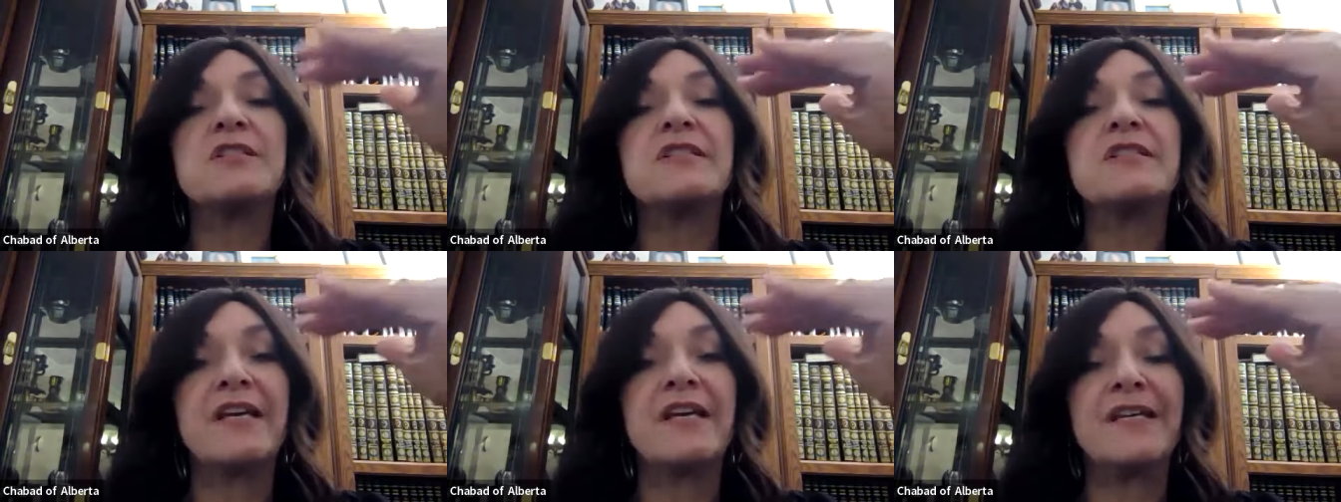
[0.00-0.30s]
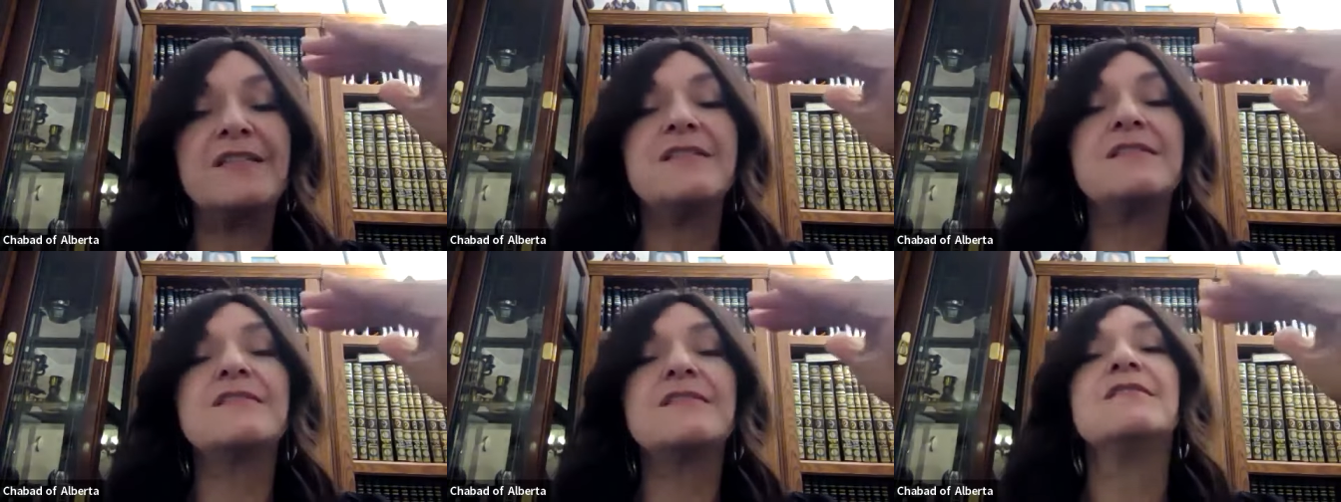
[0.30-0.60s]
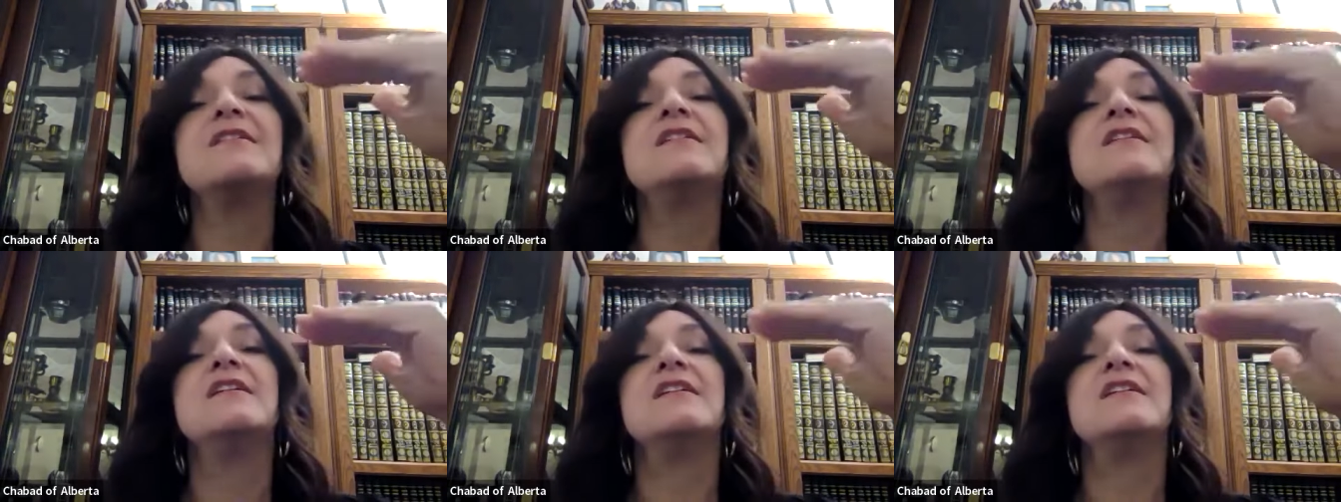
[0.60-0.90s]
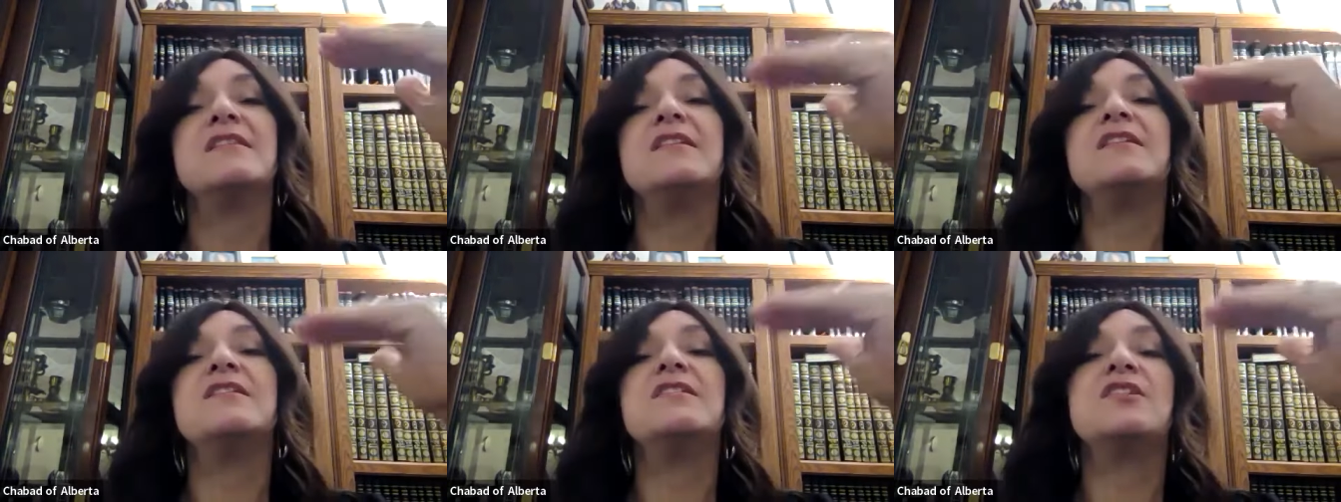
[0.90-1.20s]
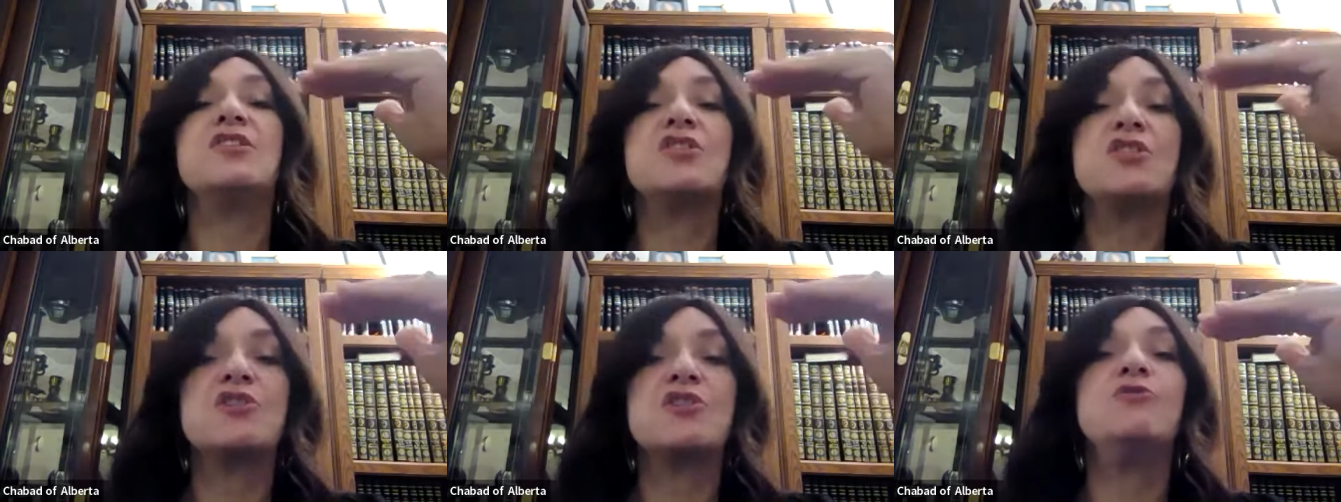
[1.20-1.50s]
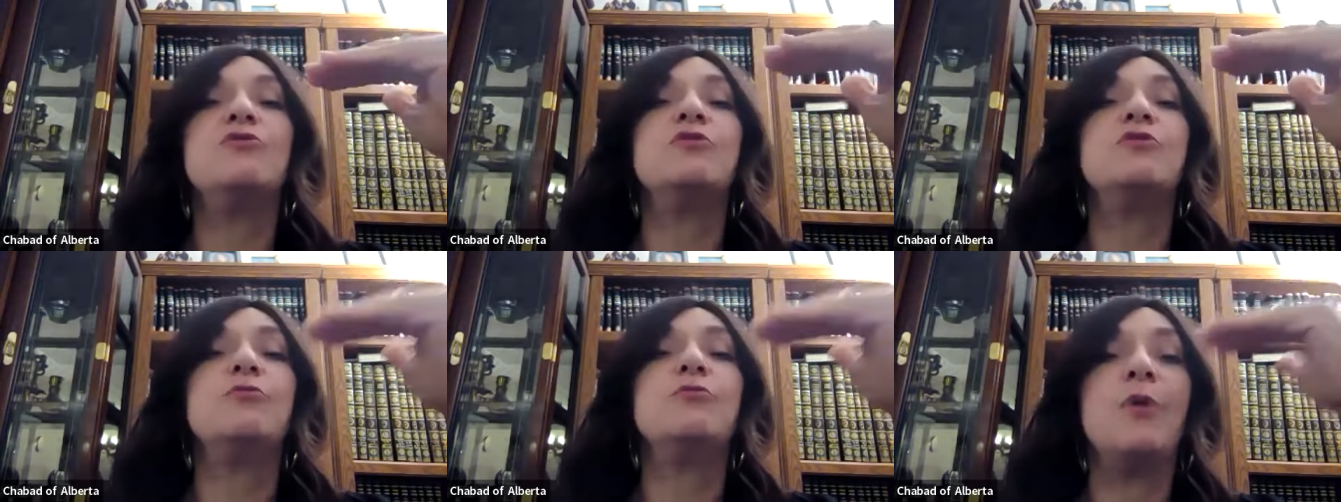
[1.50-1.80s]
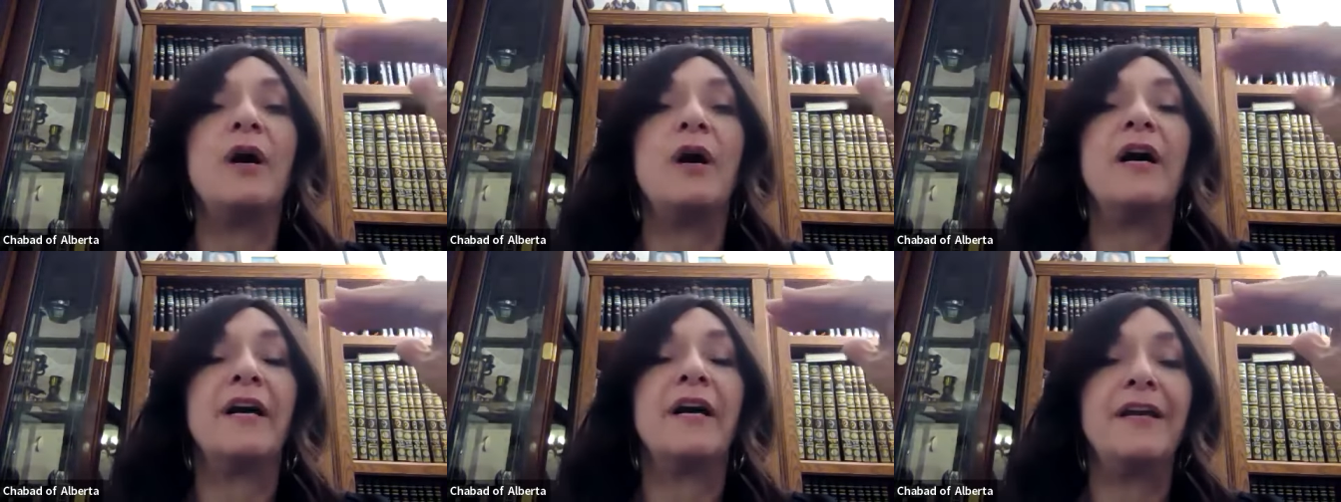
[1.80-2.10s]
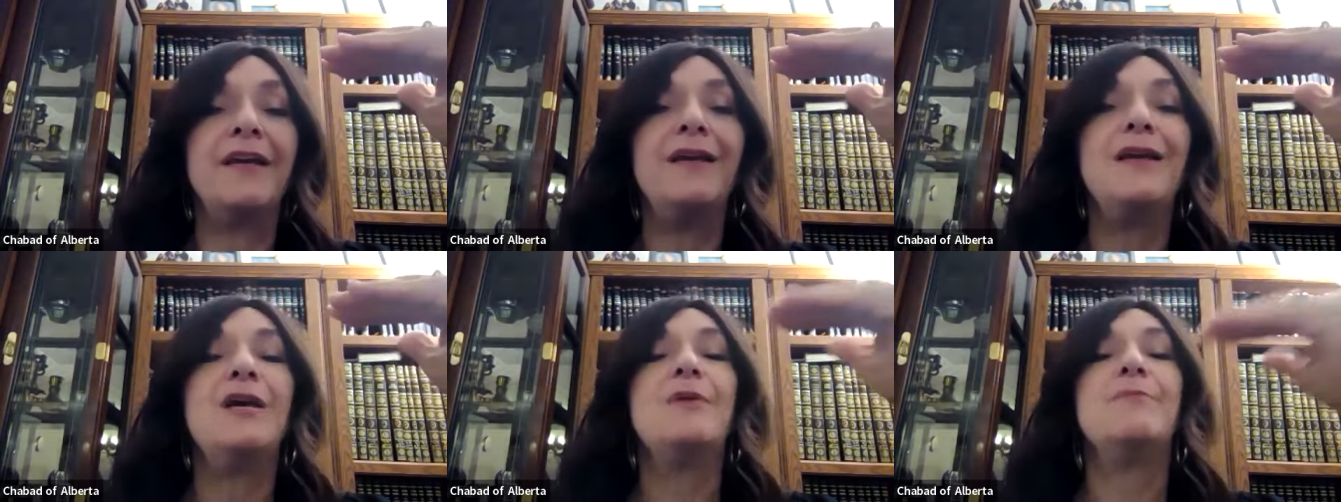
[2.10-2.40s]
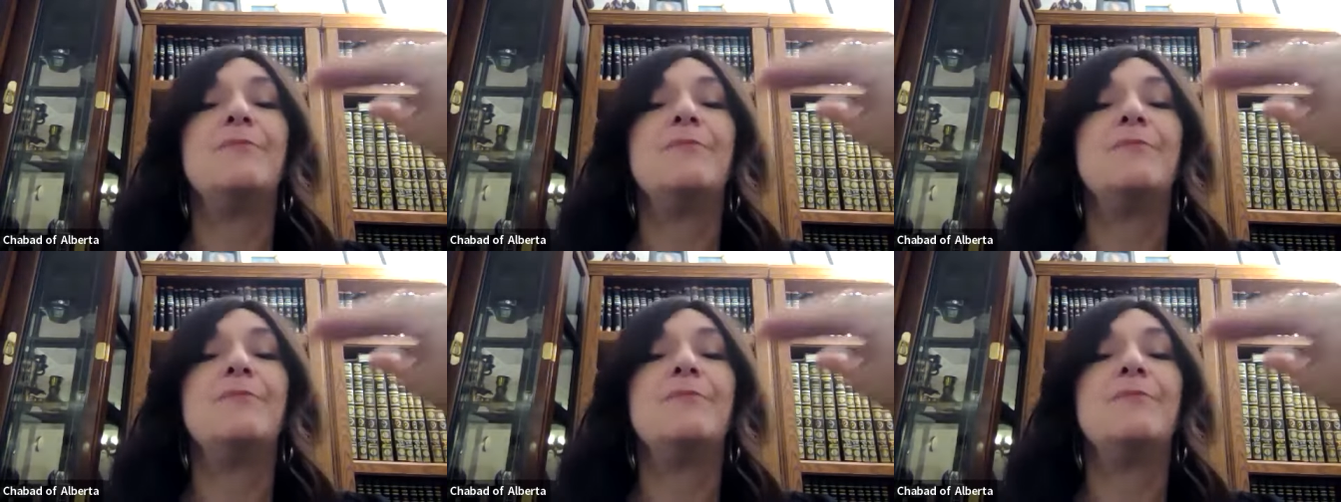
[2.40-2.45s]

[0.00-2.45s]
sense, this is good. Why?